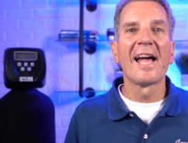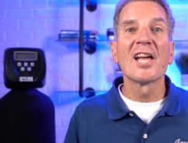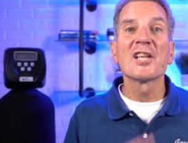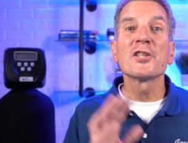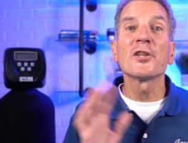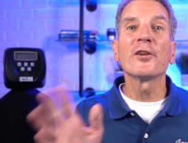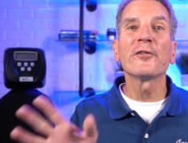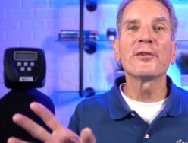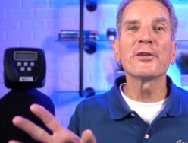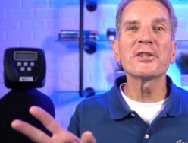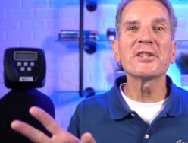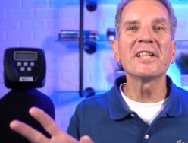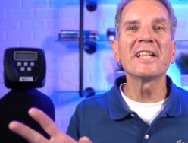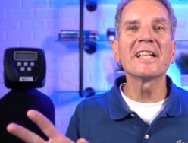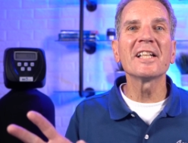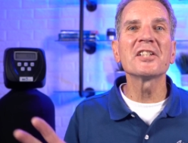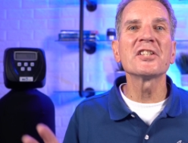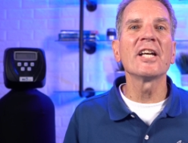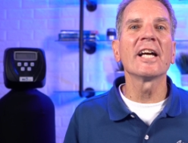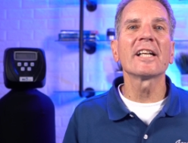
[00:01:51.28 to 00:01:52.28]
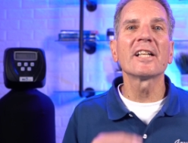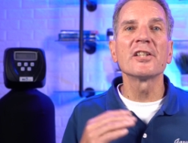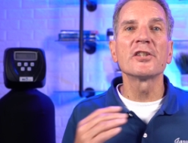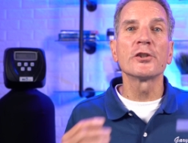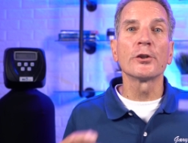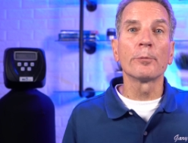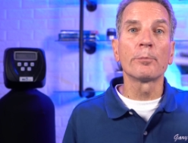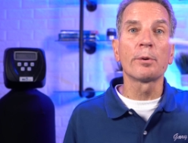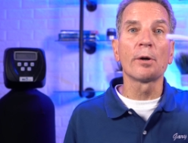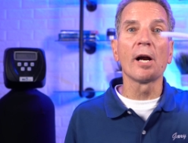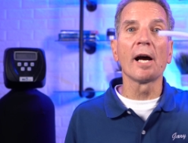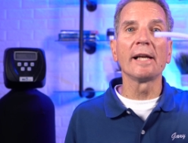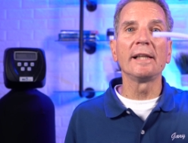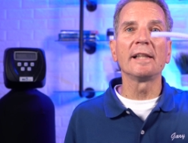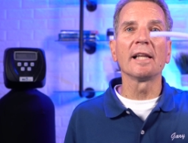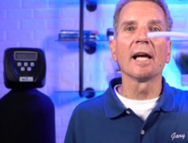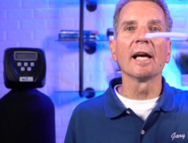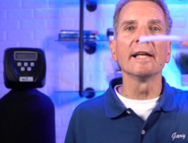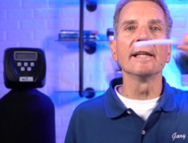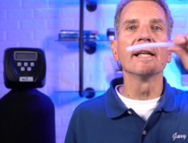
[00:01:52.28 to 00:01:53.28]
So the first thing to check is your brine
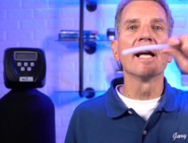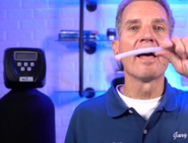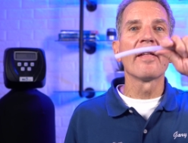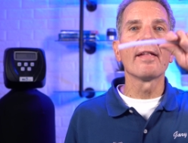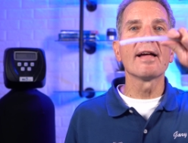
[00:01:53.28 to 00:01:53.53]
line.